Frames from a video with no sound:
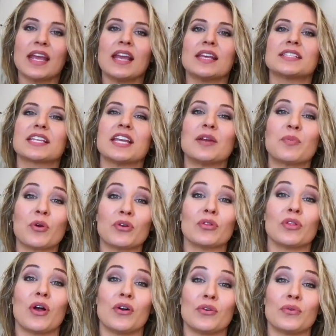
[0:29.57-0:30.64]
It's going to
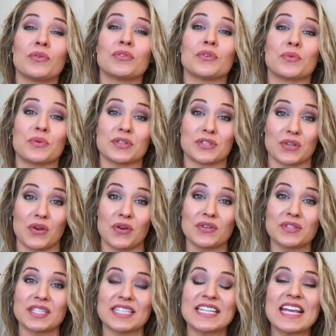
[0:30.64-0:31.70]
prolong the
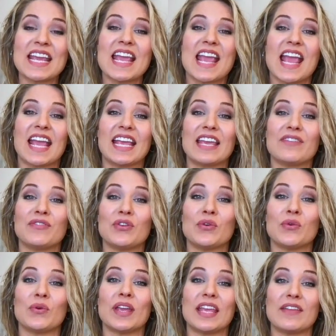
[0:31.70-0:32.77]
results and give
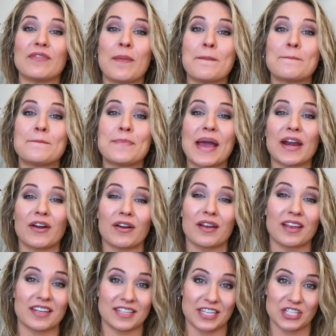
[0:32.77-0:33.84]
you even better
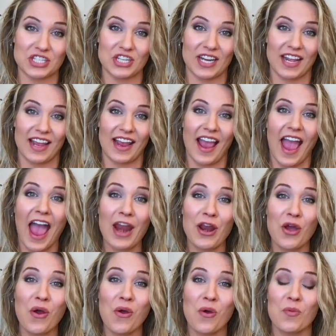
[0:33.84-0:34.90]
conditioning at
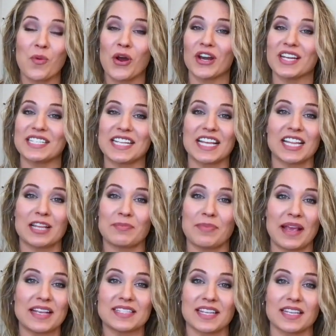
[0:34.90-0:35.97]
home on a daily
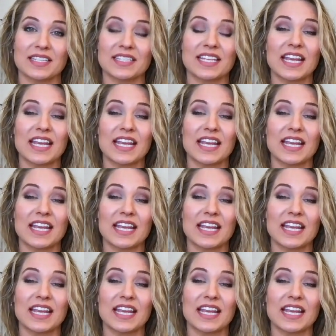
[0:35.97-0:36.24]
basis.